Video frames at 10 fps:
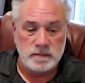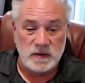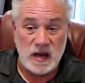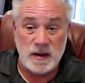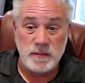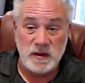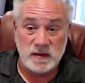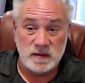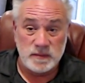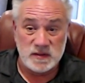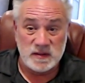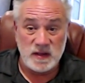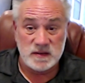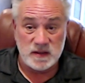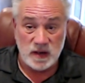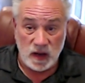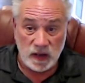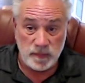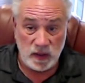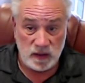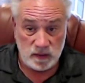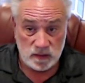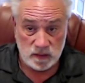not make the mistakes that I made,